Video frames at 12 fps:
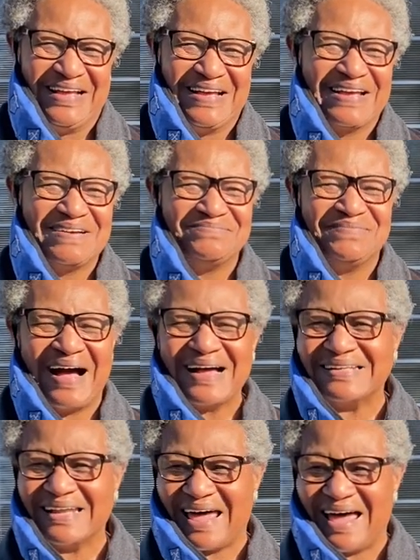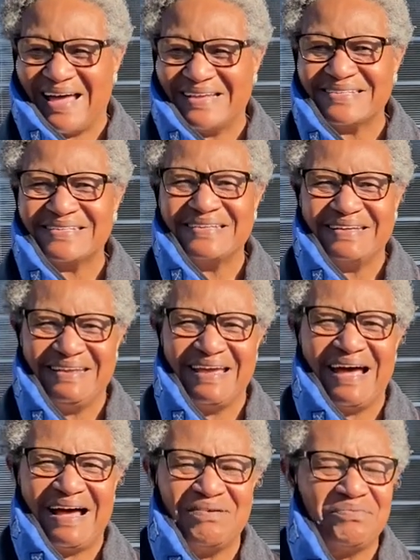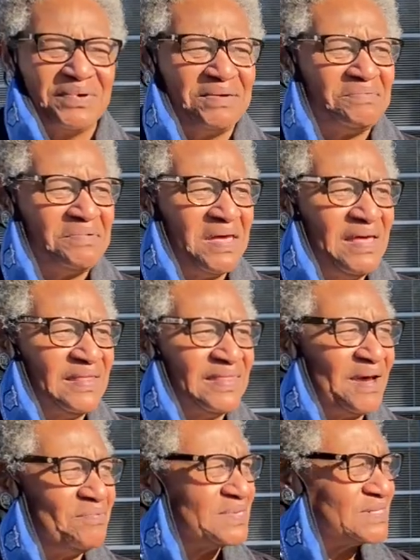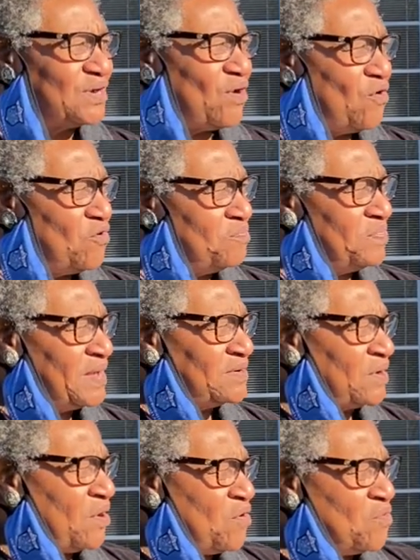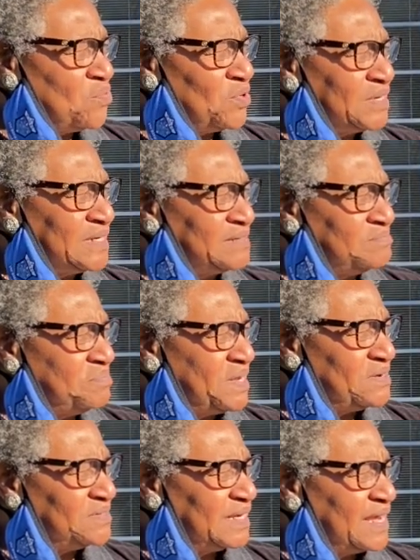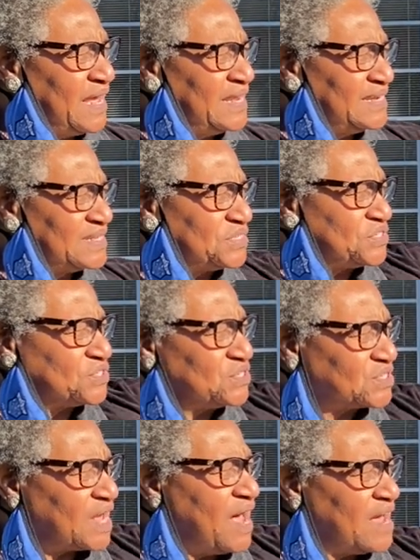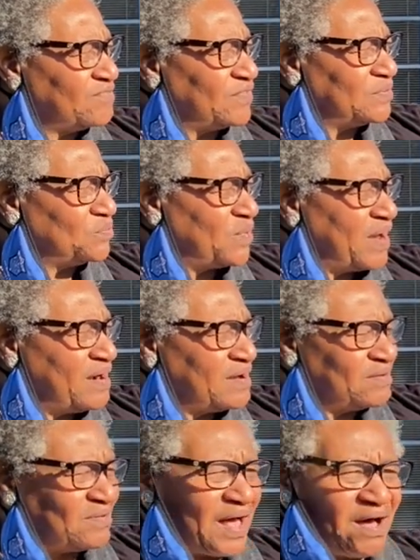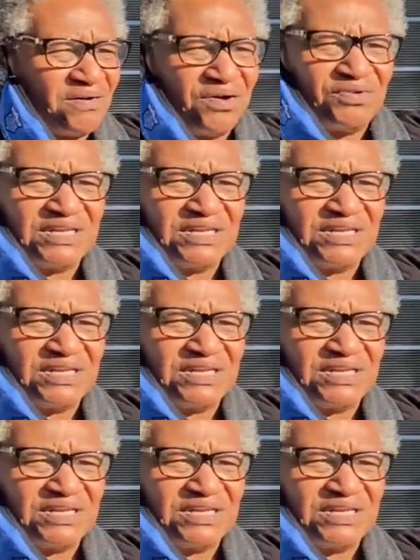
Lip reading: in my class, there was an old wooden building in the Sisters Convent where our Holy